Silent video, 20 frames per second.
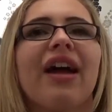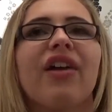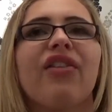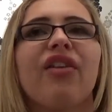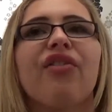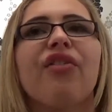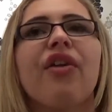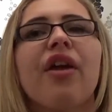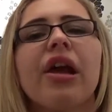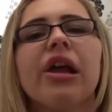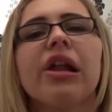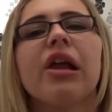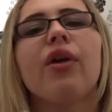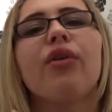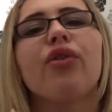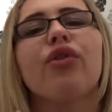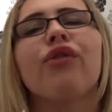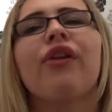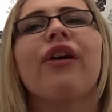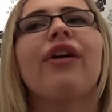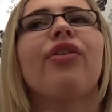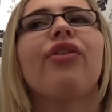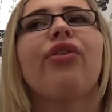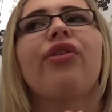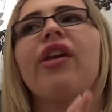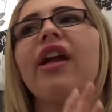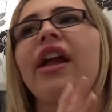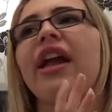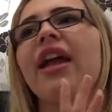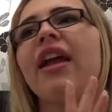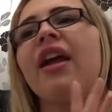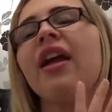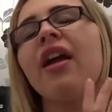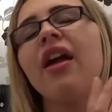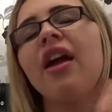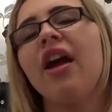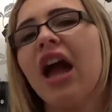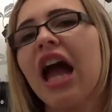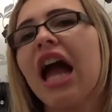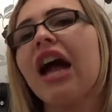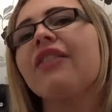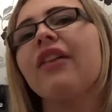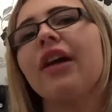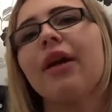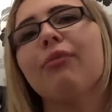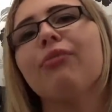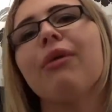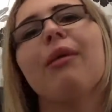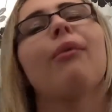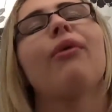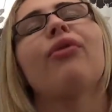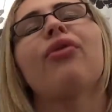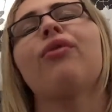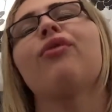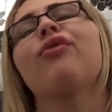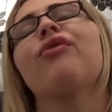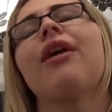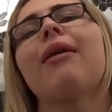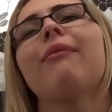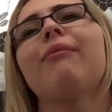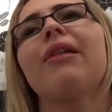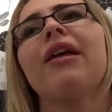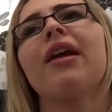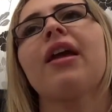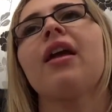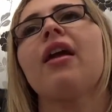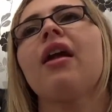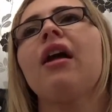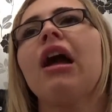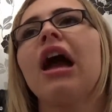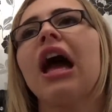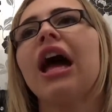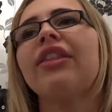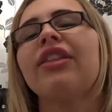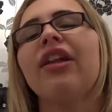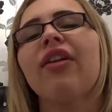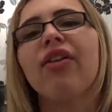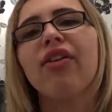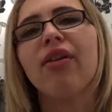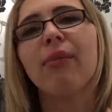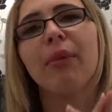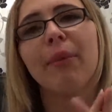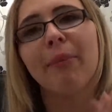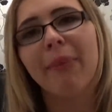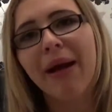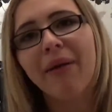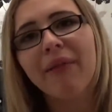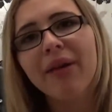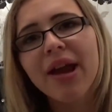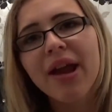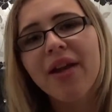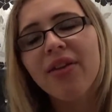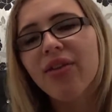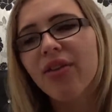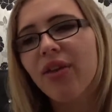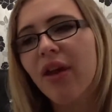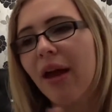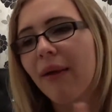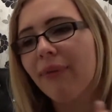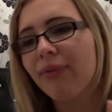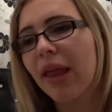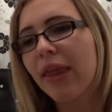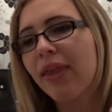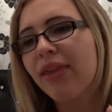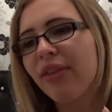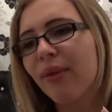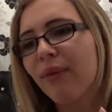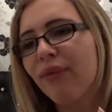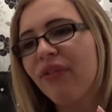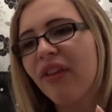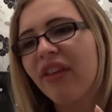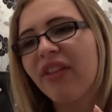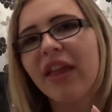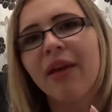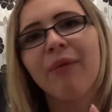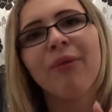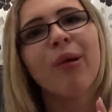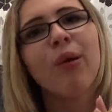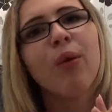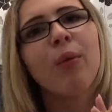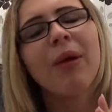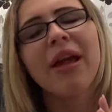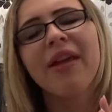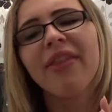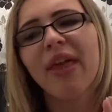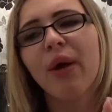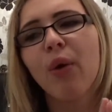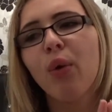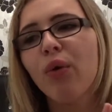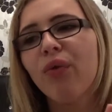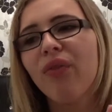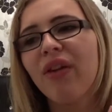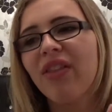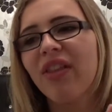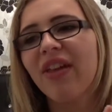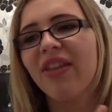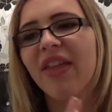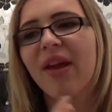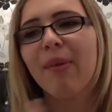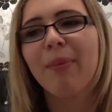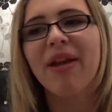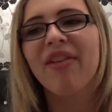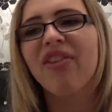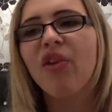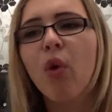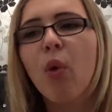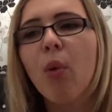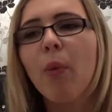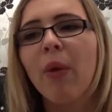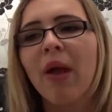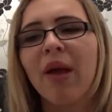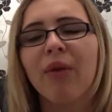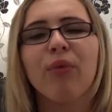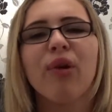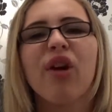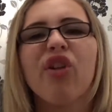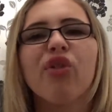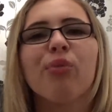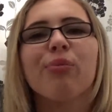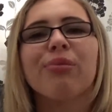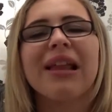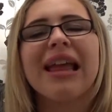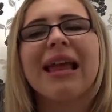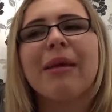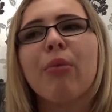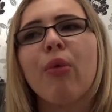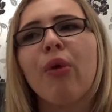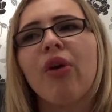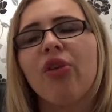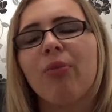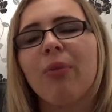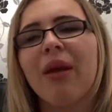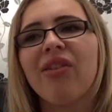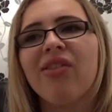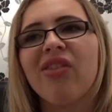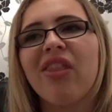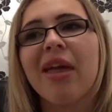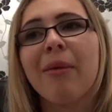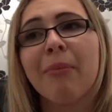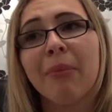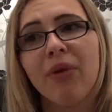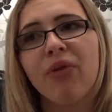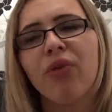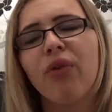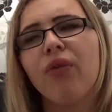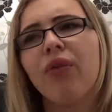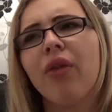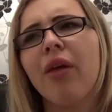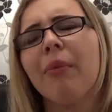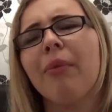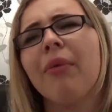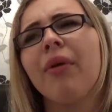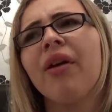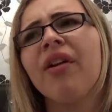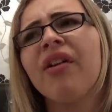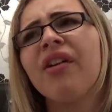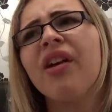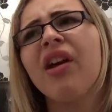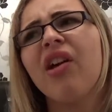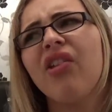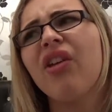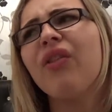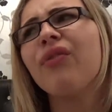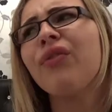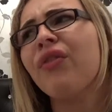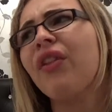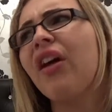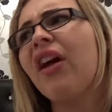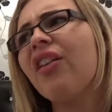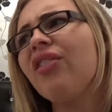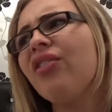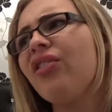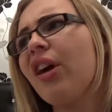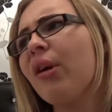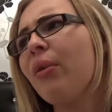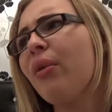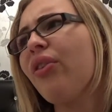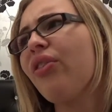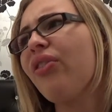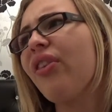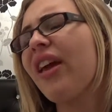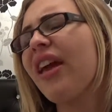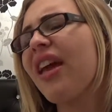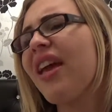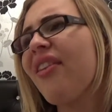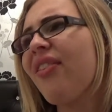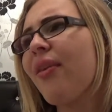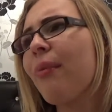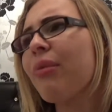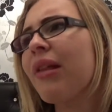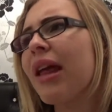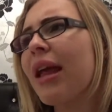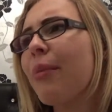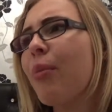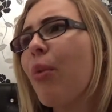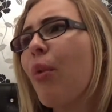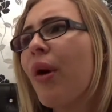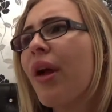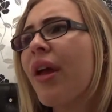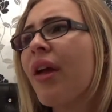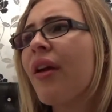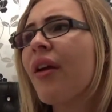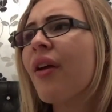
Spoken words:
because they're so close friends. They act like brothers and family, and none of them are married. None of them think they will be. They all think that they're basically all like rich playboys, basically. Most of them, except from the Hunt, I wouldn't say he's a playboy,